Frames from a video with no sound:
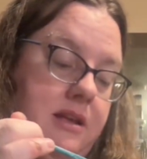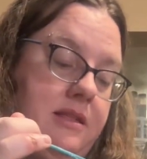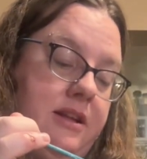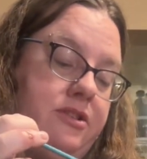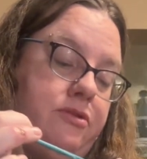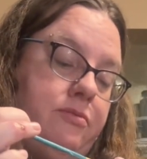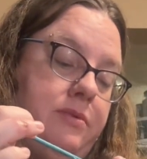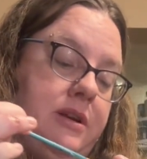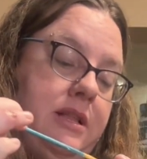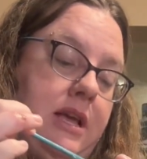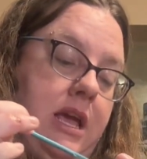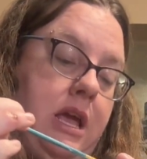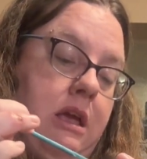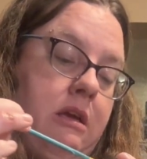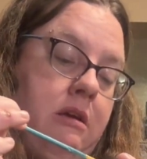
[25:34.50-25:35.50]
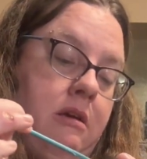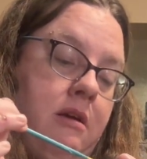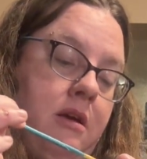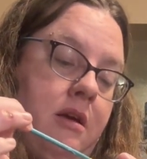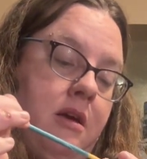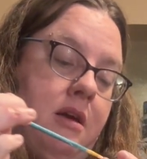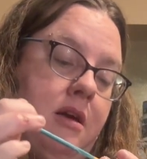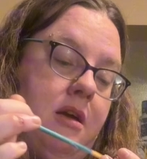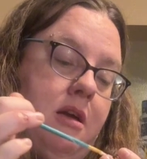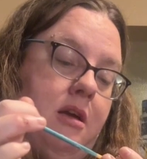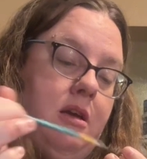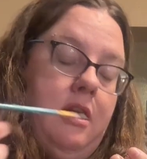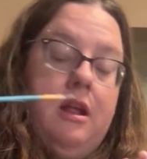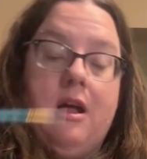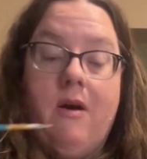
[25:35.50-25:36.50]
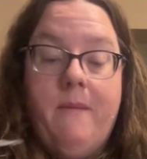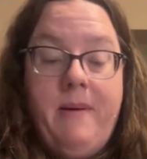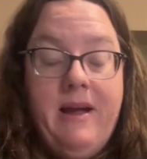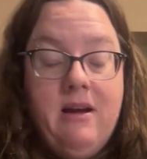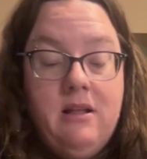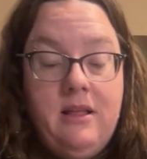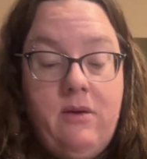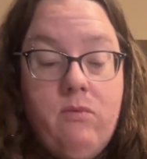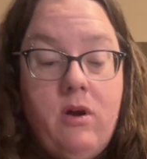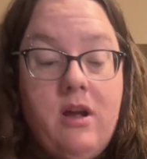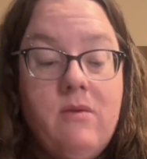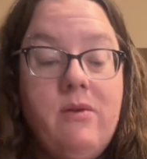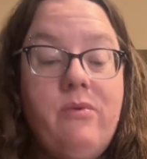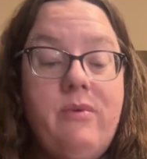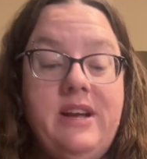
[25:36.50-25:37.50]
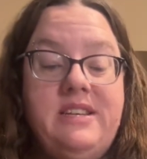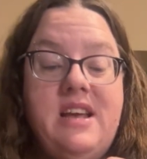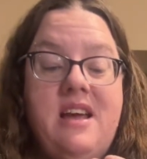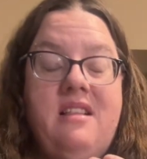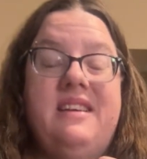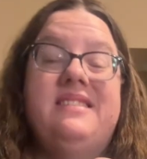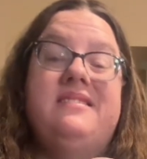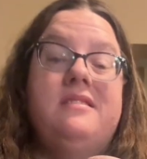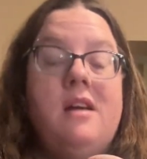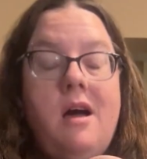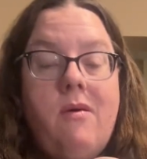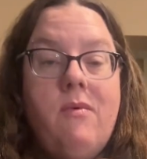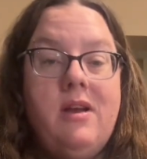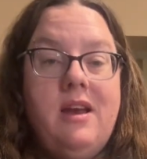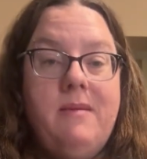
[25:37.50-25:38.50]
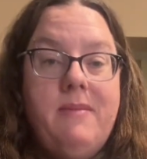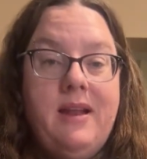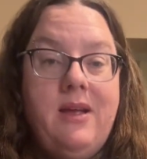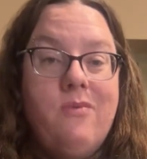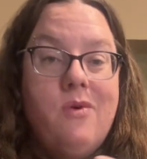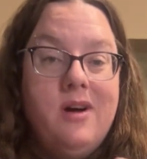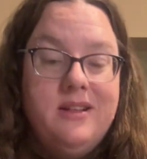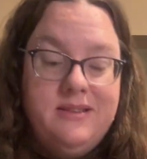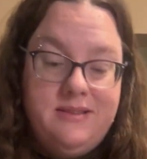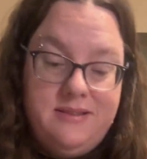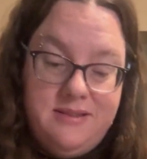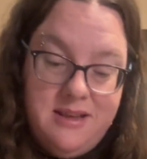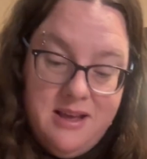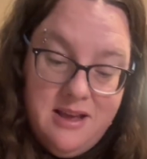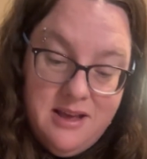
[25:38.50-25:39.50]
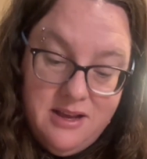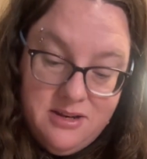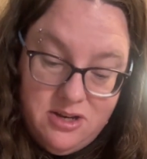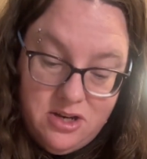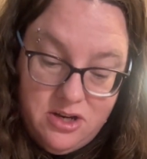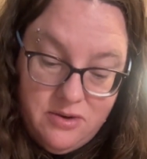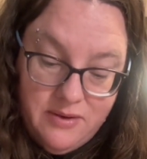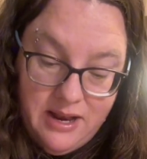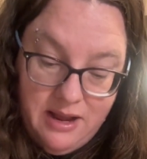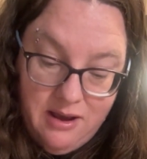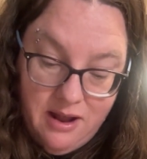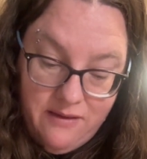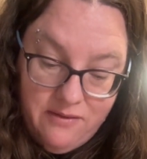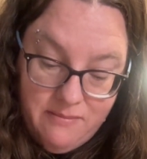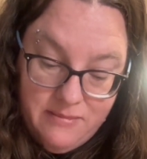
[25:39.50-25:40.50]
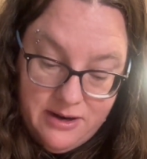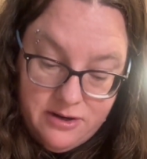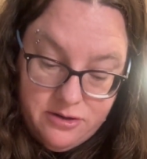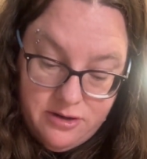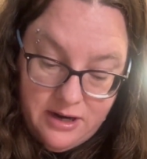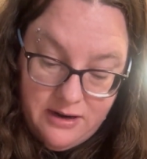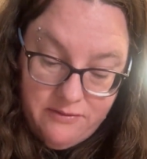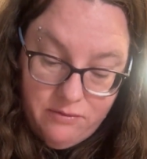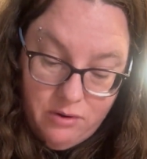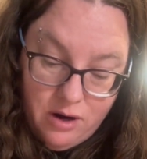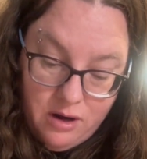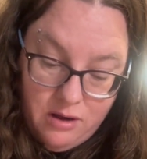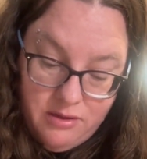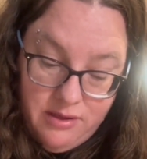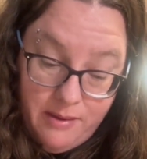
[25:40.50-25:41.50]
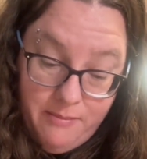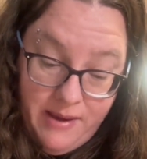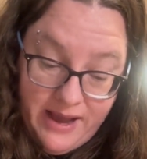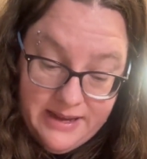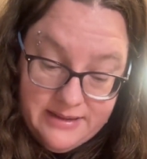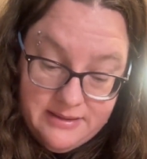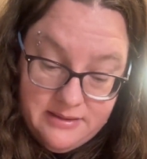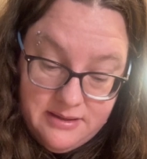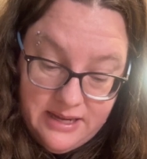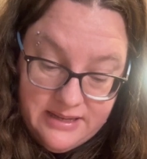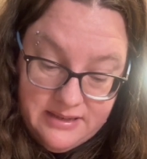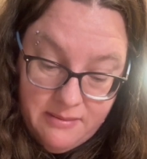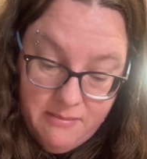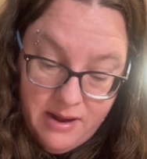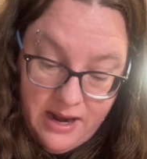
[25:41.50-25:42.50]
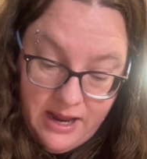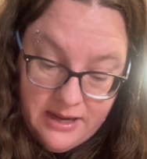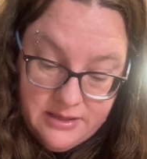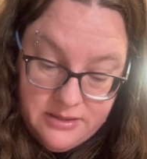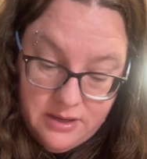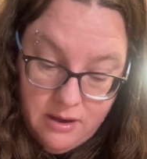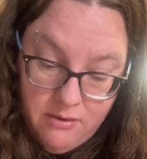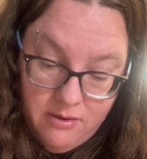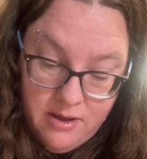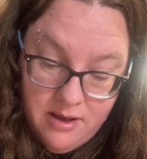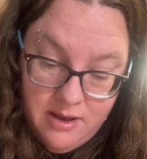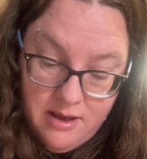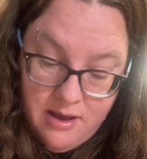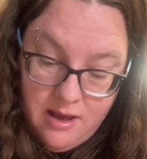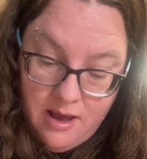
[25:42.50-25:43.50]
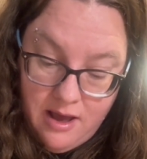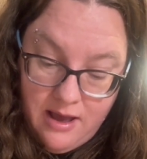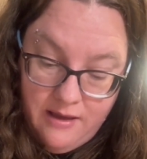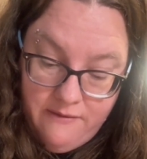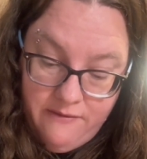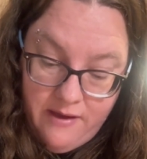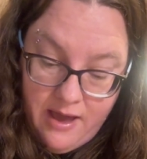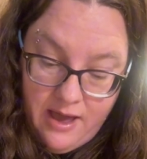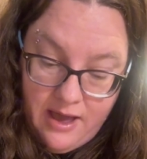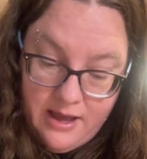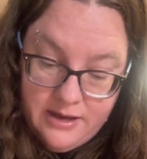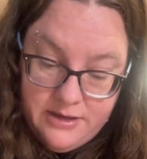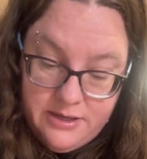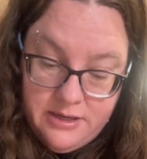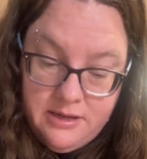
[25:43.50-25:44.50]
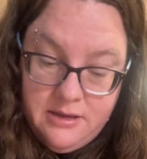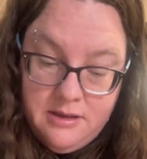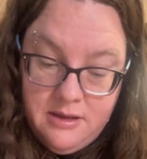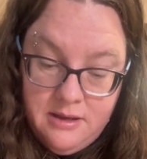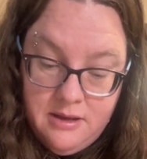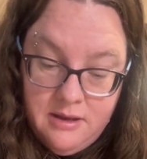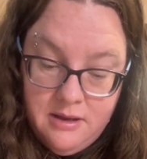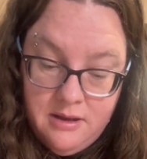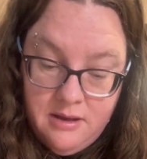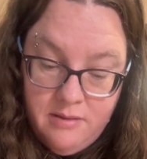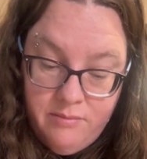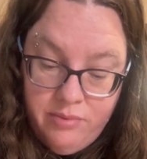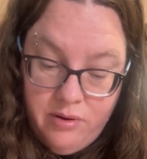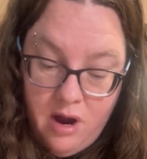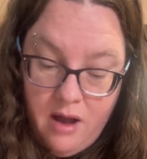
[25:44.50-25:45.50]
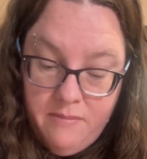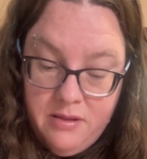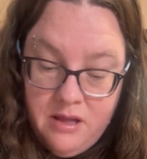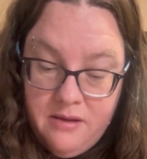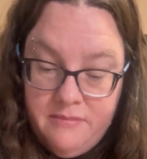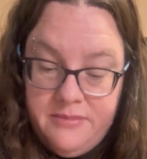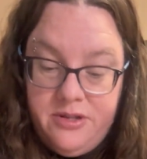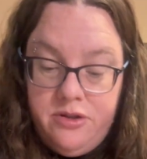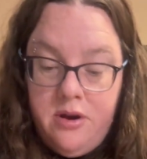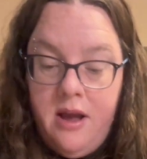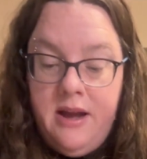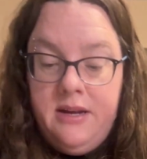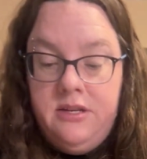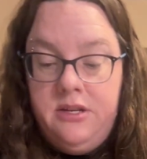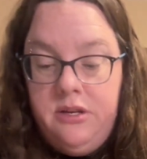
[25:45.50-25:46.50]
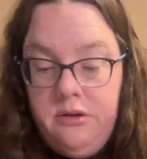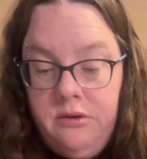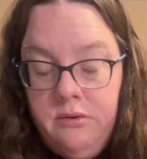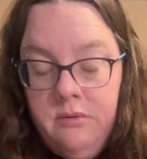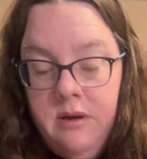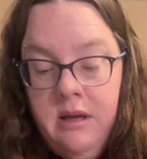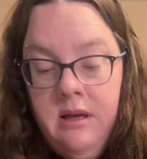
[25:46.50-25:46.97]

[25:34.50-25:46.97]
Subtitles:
that's really, apparently working with retail is not what anybody wants, to do any kind of administrative work that pays decent money. So I have had problems trying to